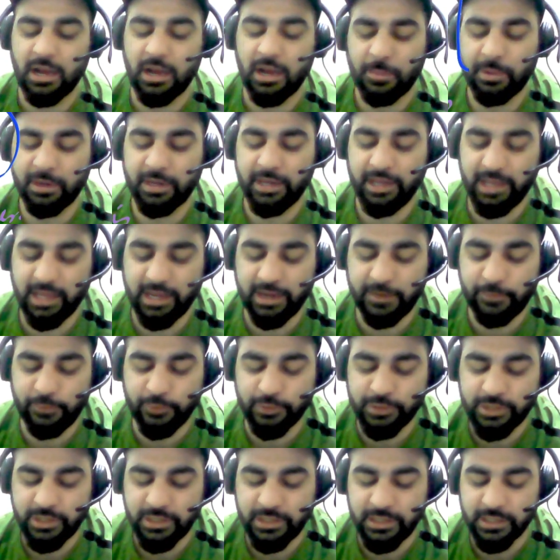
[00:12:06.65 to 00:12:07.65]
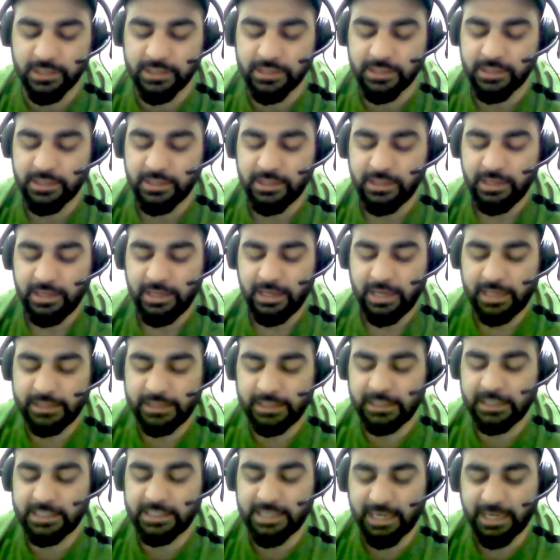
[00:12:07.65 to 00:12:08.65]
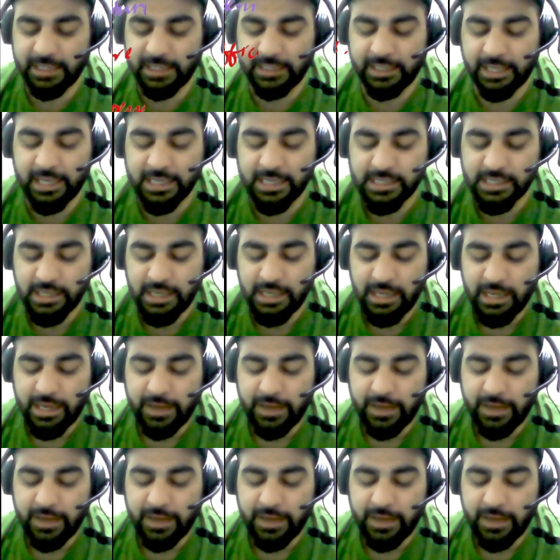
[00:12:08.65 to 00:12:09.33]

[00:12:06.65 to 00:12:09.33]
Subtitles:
But here if you see this, in the second case,